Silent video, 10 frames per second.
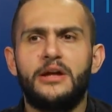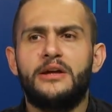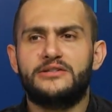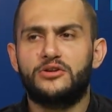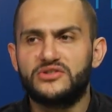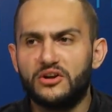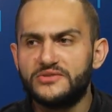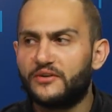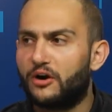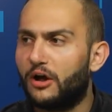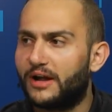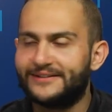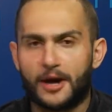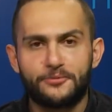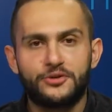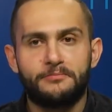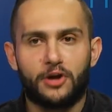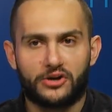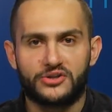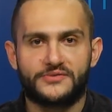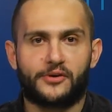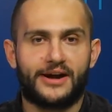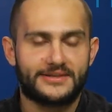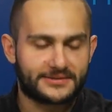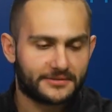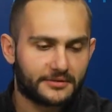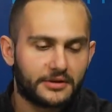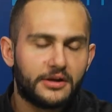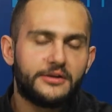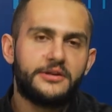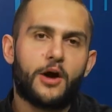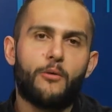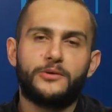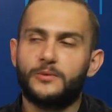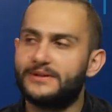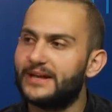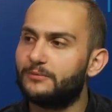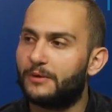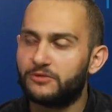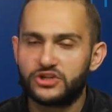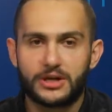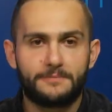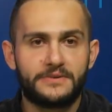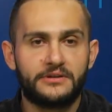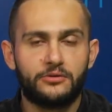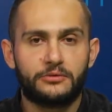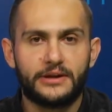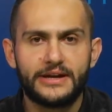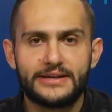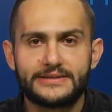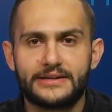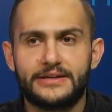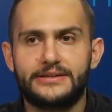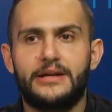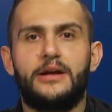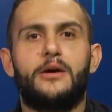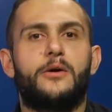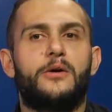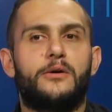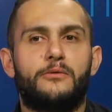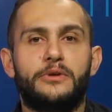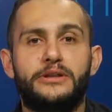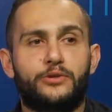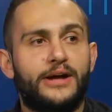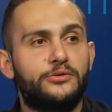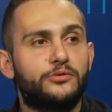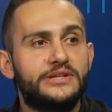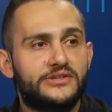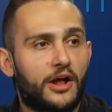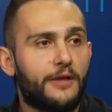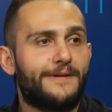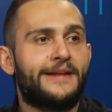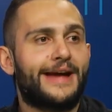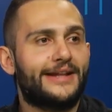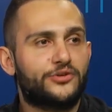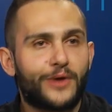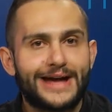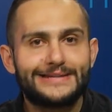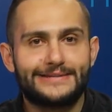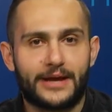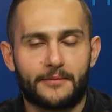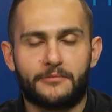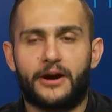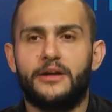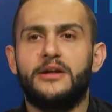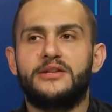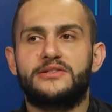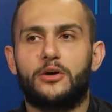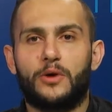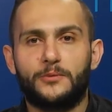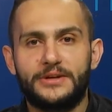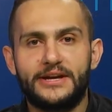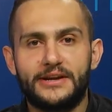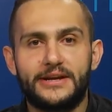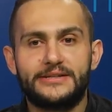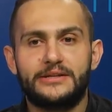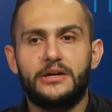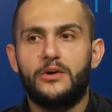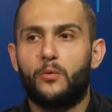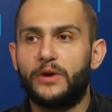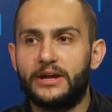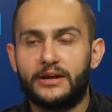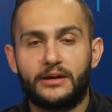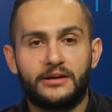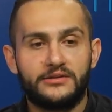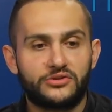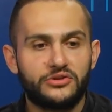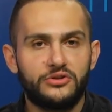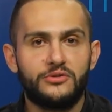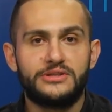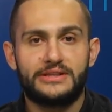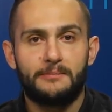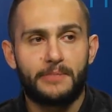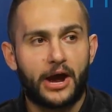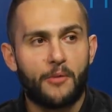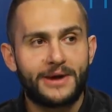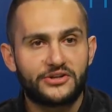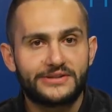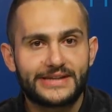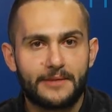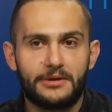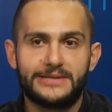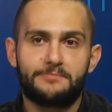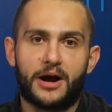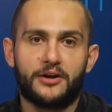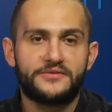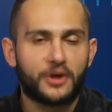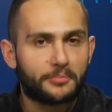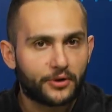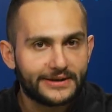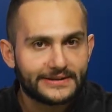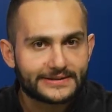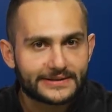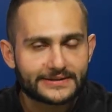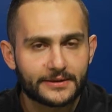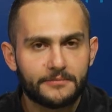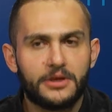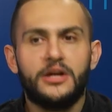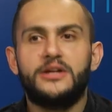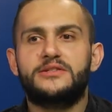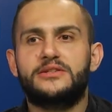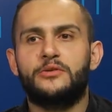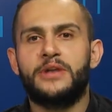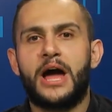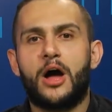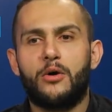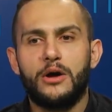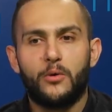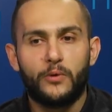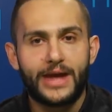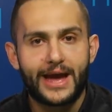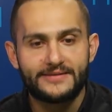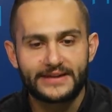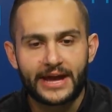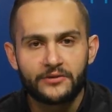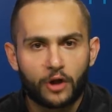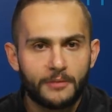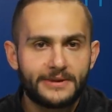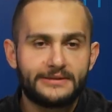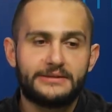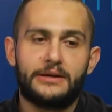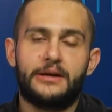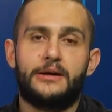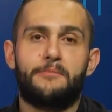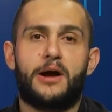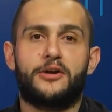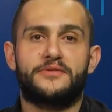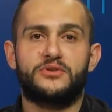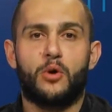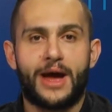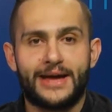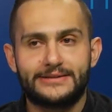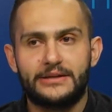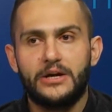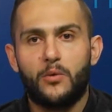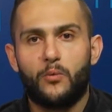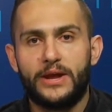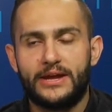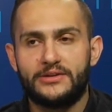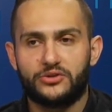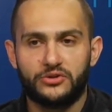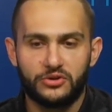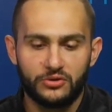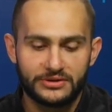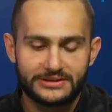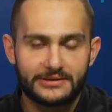So those were all adoption blockers for us. Now, what we did when we shipped the new release is we tried to resolve and address them, right? So what we did is we introduced biometrics cable as part of the operating system. So now we have the enrollment part of the OS. We introduced